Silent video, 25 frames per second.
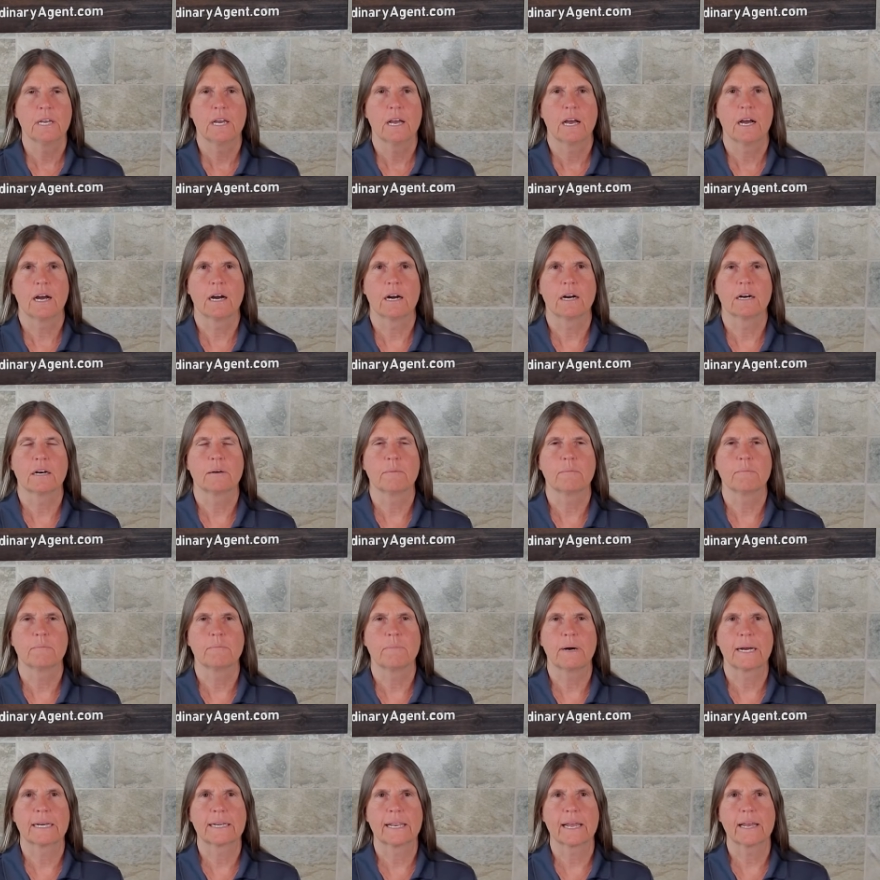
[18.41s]
Um,
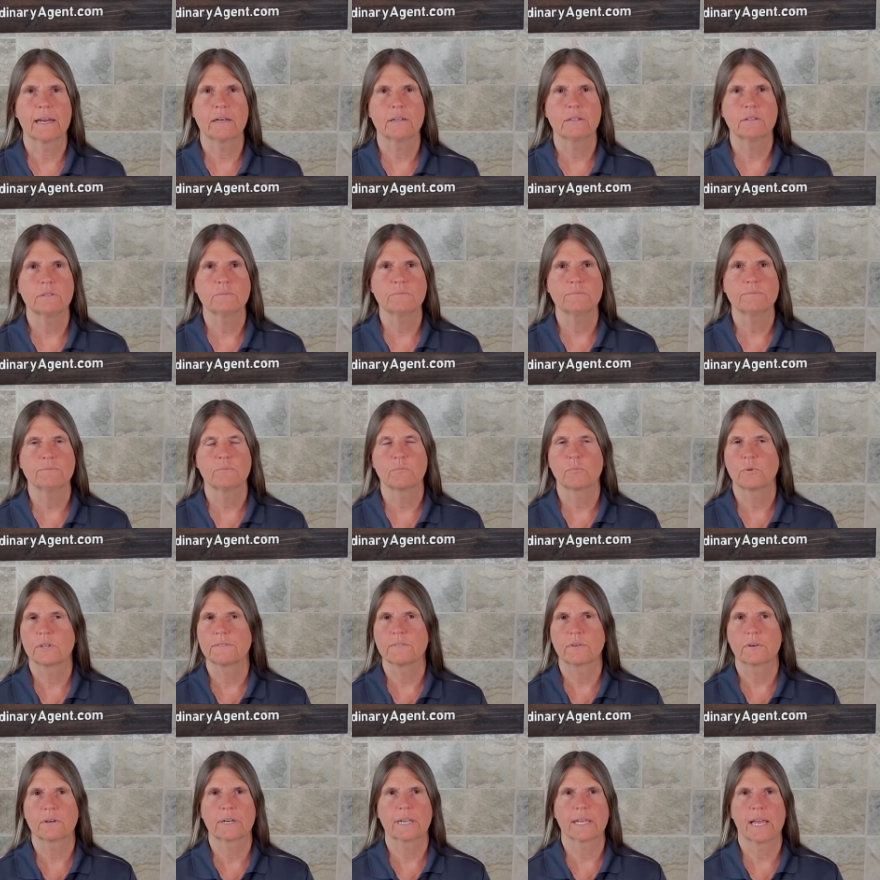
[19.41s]
by now, we've
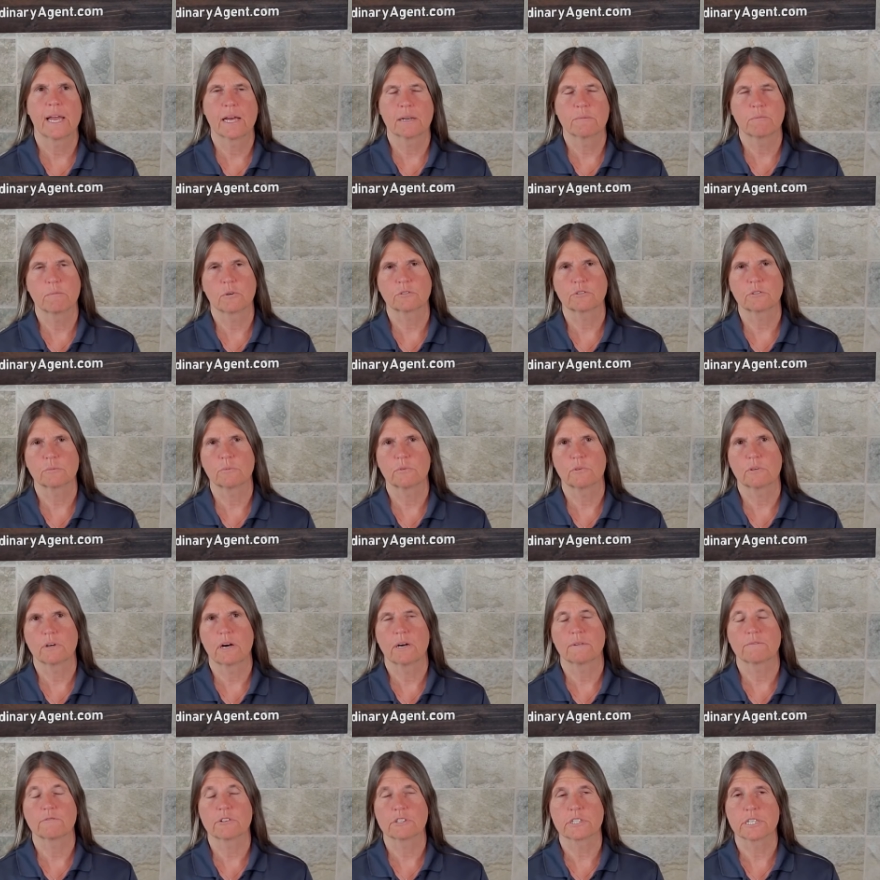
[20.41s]
already had multiple
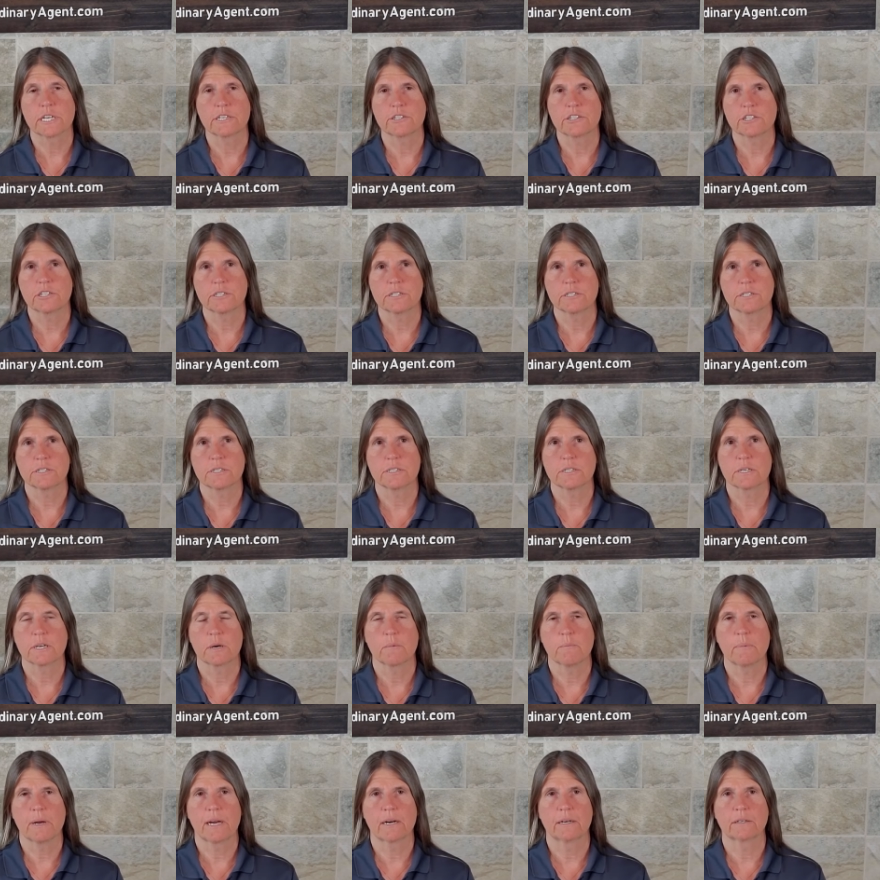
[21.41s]
conversations
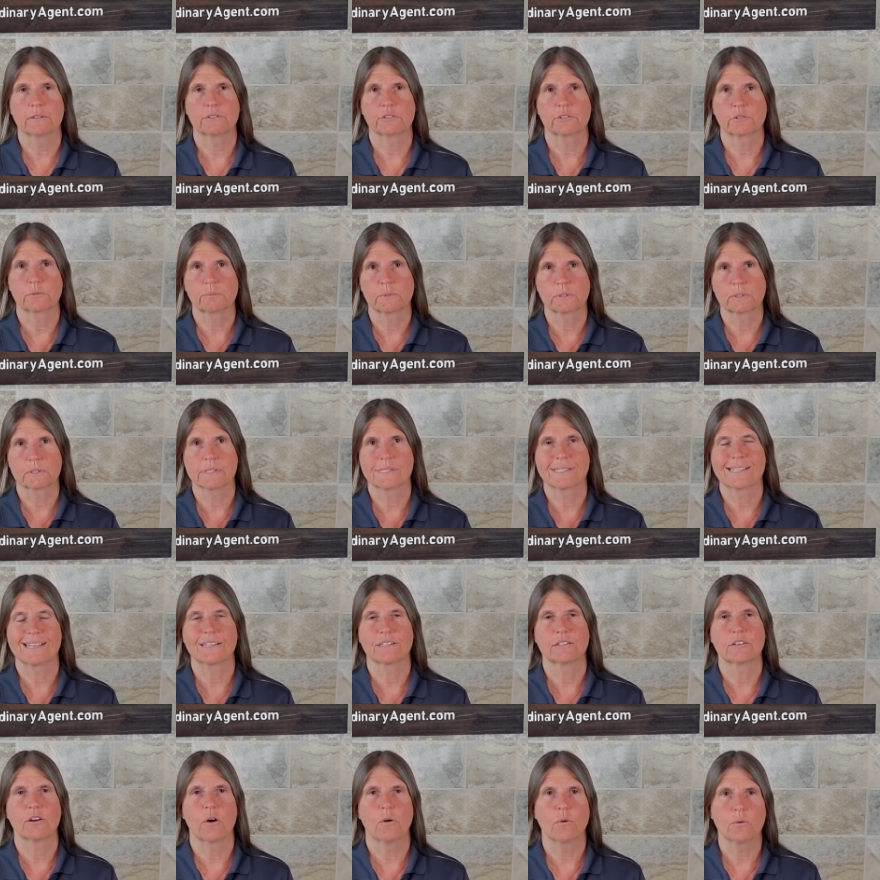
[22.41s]
about your real
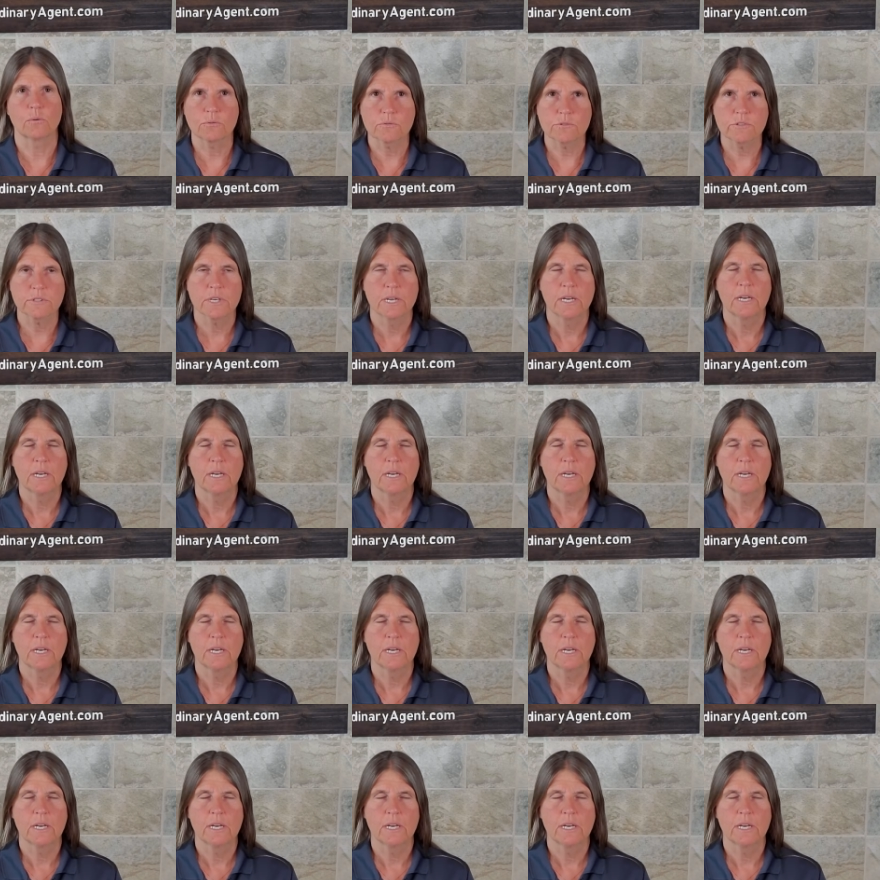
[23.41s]
estate goals,